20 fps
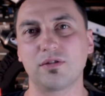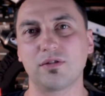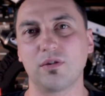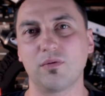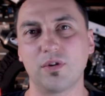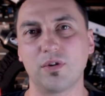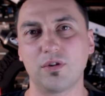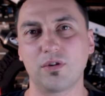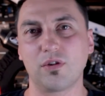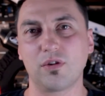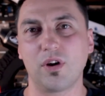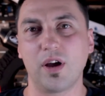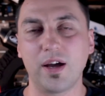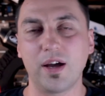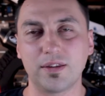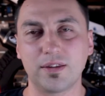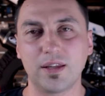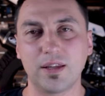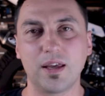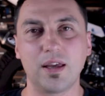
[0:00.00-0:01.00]
So when you go
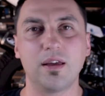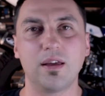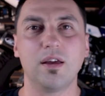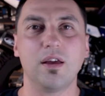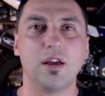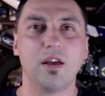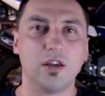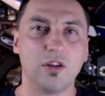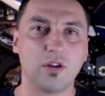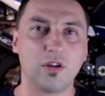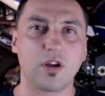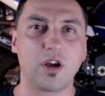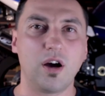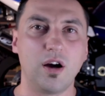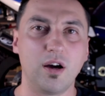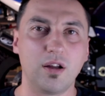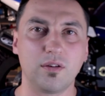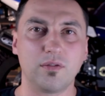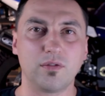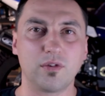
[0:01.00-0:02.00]
out there, you
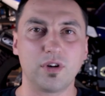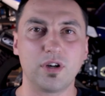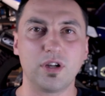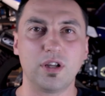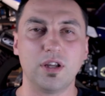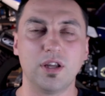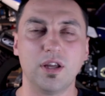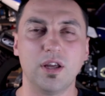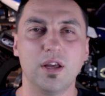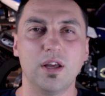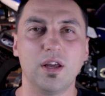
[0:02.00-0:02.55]
kind of already